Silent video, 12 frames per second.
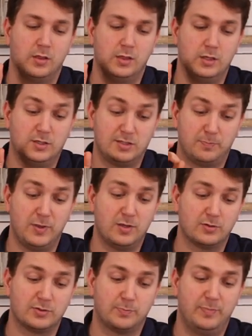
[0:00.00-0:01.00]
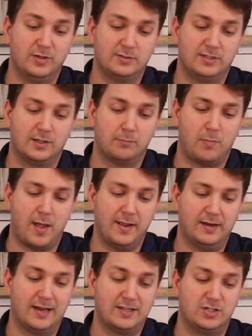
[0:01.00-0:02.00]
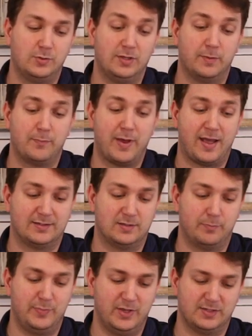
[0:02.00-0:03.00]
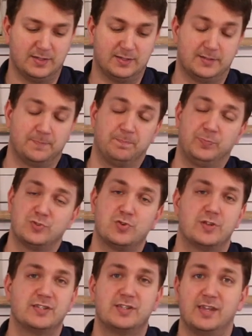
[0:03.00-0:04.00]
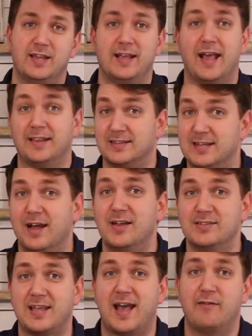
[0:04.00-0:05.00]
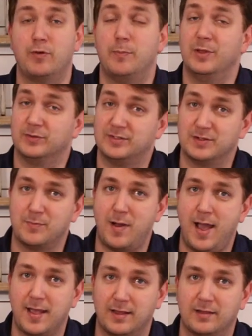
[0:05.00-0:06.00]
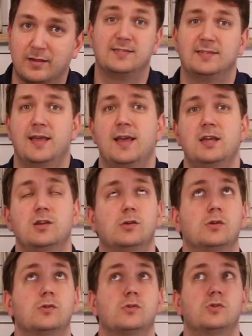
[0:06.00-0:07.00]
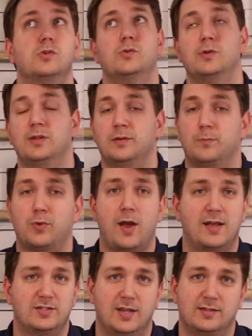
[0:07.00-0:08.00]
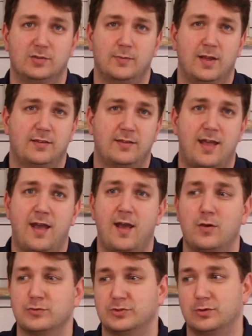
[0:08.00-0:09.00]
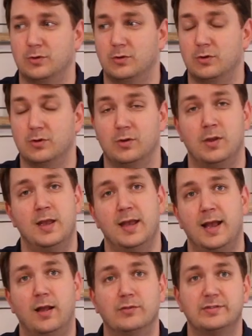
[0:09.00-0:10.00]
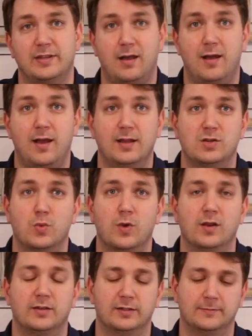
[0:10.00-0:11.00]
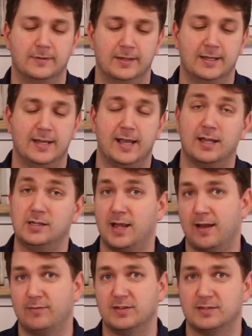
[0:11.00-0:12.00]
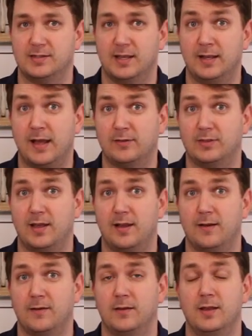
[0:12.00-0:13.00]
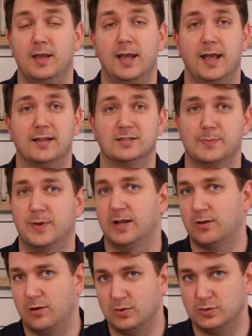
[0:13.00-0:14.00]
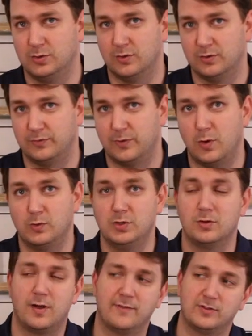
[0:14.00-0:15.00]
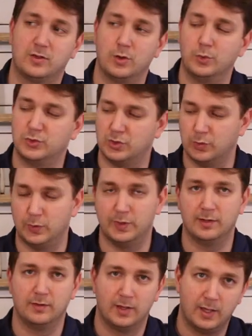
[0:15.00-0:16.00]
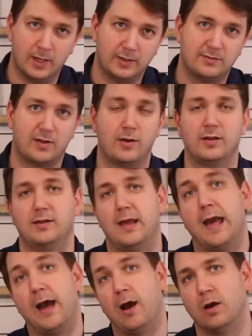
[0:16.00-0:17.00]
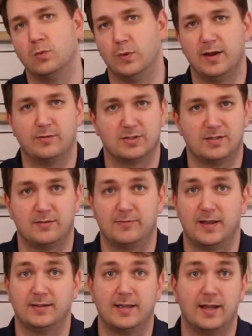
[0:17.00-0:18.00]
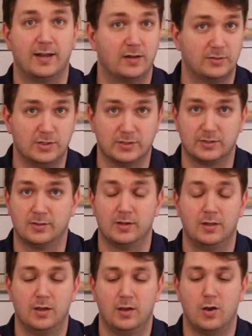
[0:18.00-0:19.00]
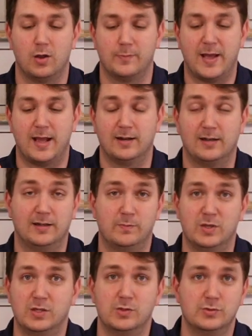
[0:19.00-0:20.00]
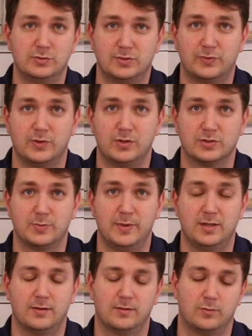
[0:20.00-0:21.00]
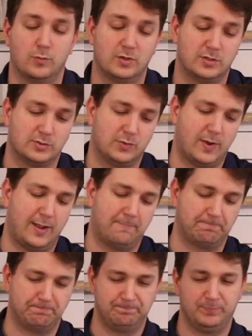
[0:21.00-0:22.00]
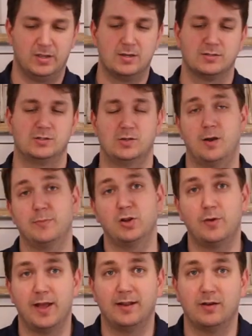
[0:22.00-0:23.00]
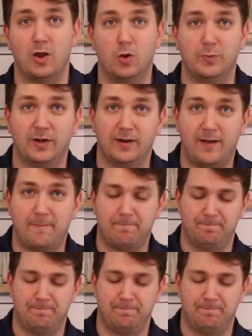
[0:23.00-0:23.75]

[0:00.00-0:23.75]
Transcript: The speaker's built-in mic lets you get back to business. So this thing does have a built-in mic. Say you're doing projects around the house or outside, you're working, and you have this thing out there and somebody calls you on the phone, you don't have to go to it, turn it down, whatever stuff like that. It'll just automatically be used for your speaker, which is great. So I'm gonna go ahead and open it up,